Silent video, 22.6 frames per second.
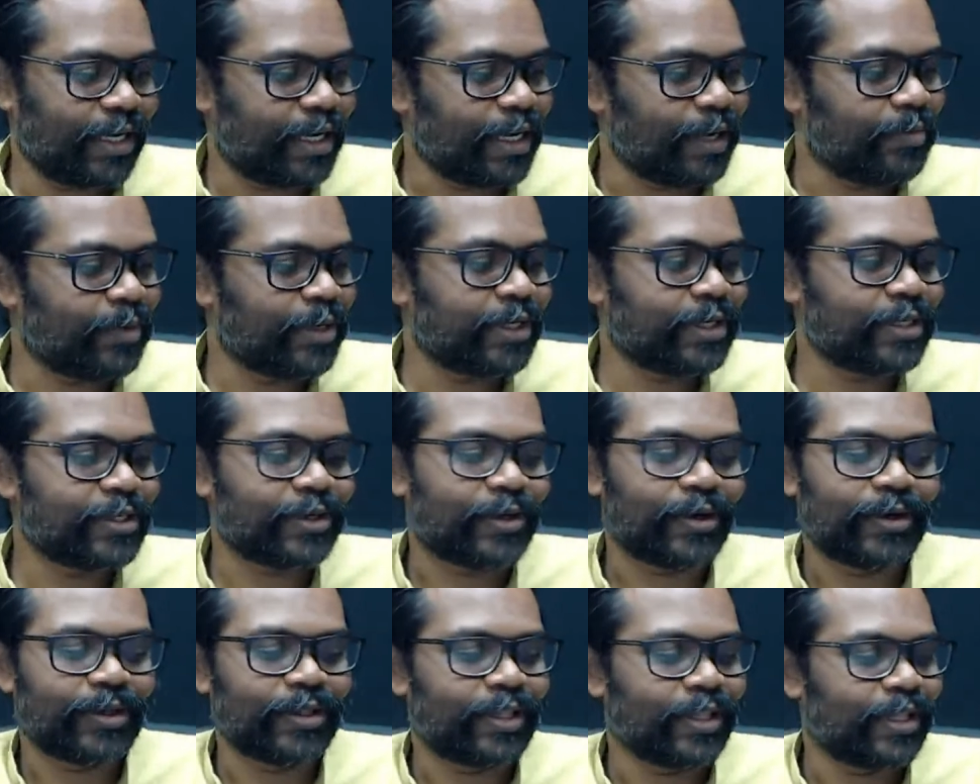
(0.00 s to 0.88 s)
comment
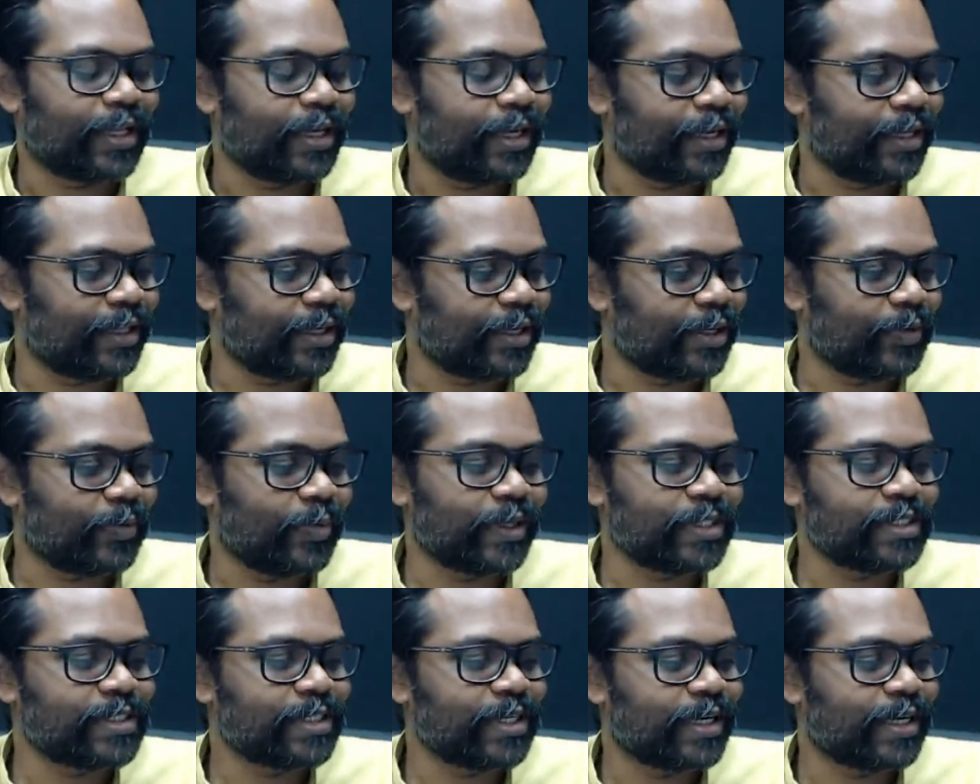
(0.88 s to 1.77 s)
on that
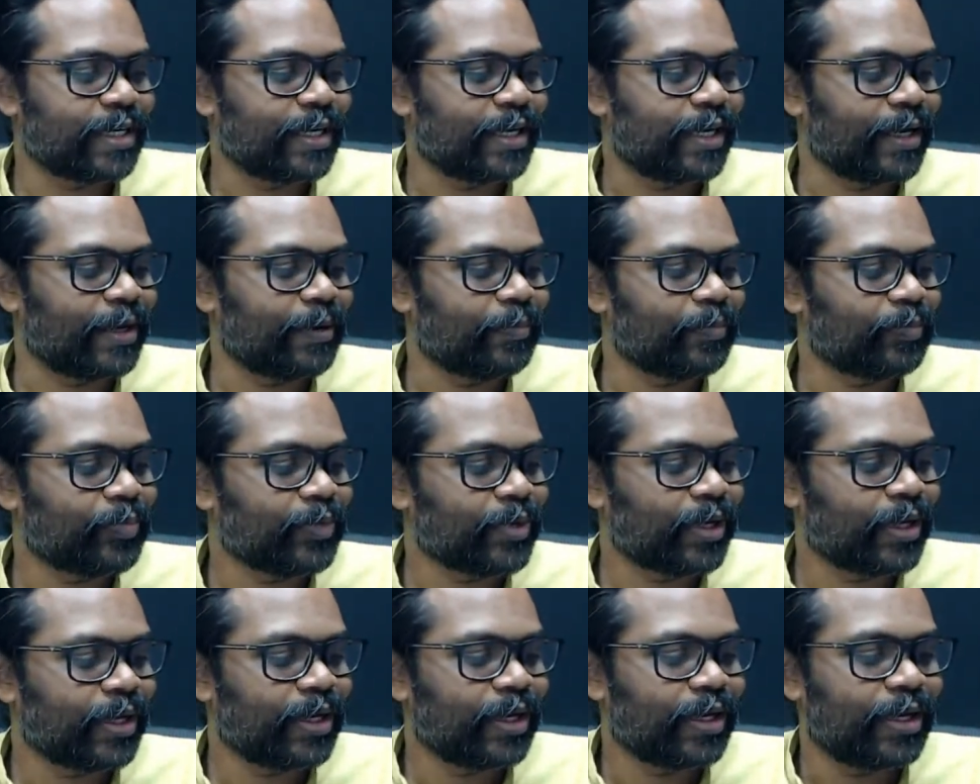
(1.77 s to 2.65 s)
question,
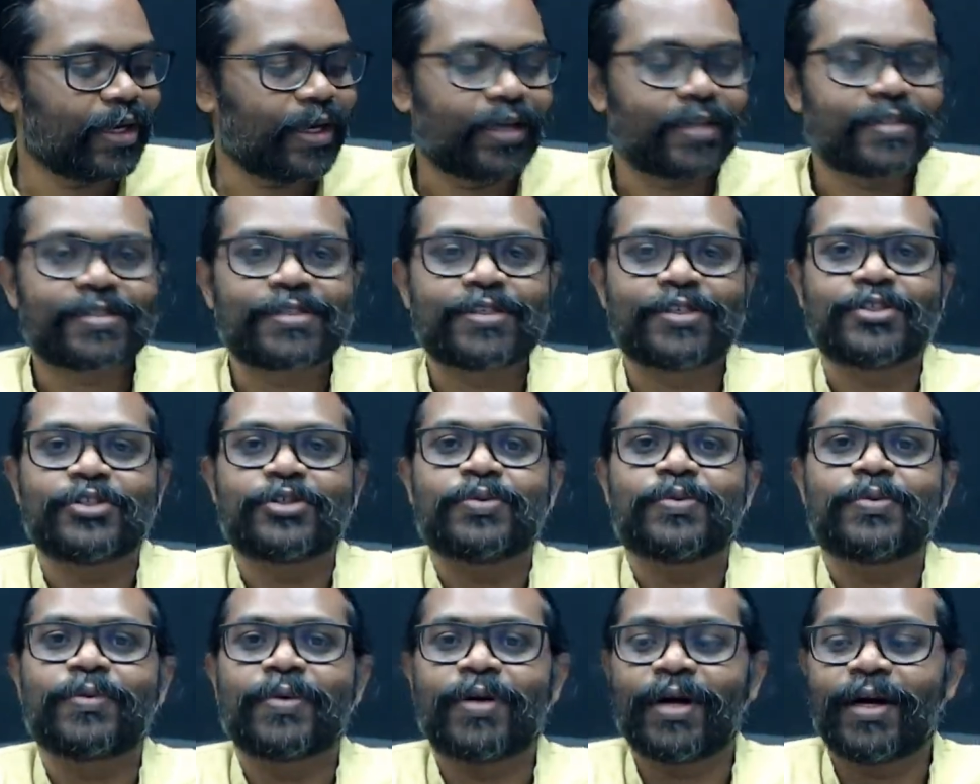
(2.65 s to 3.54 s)
Siju.
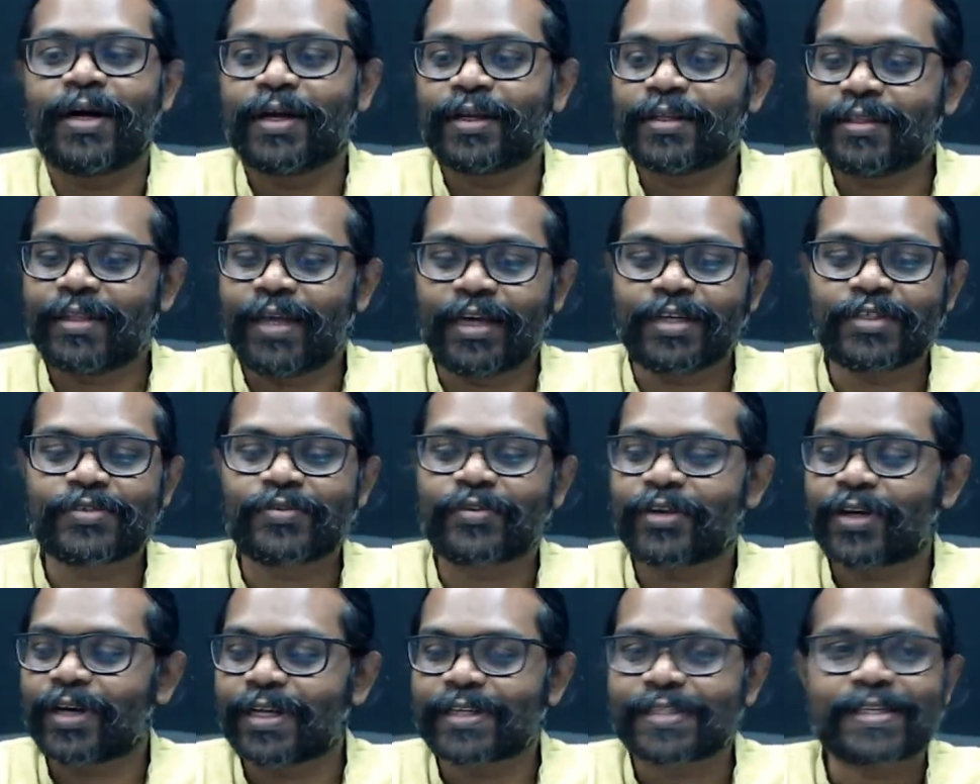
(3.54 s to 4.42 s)
Thanks
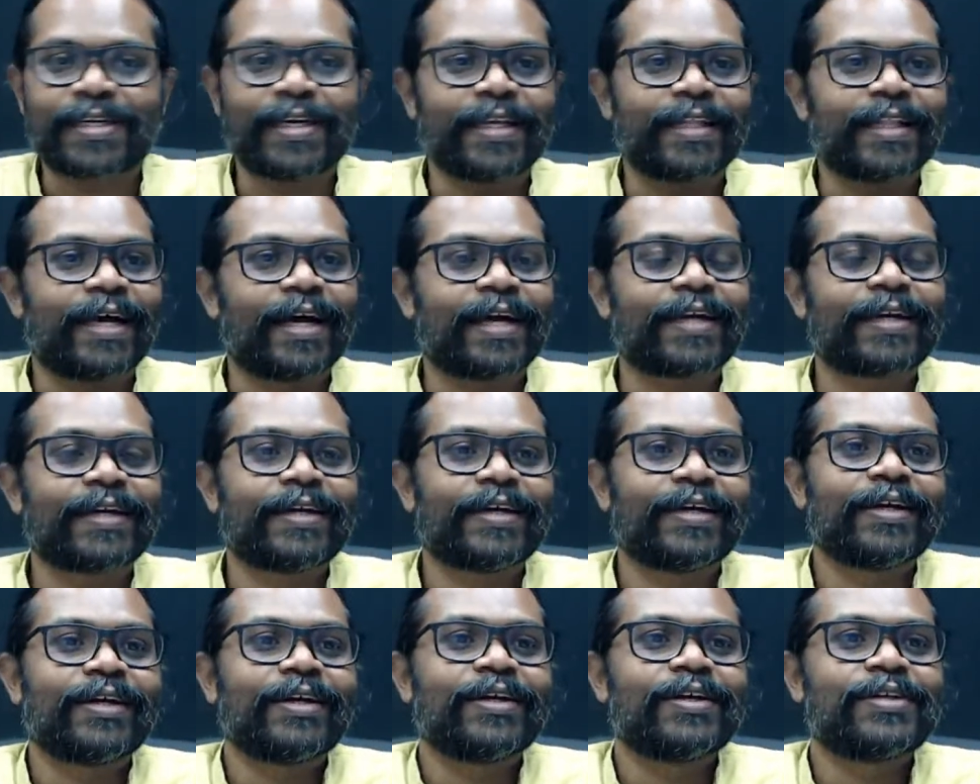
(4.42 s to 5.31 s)
for asking that.
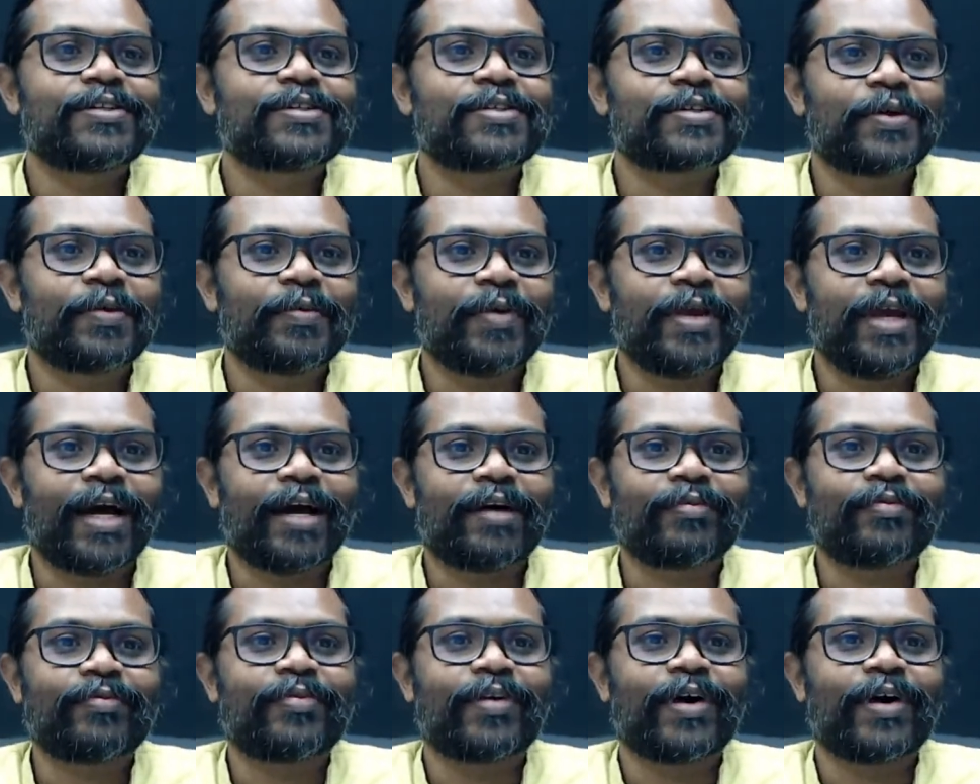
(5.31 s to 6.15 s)
So we have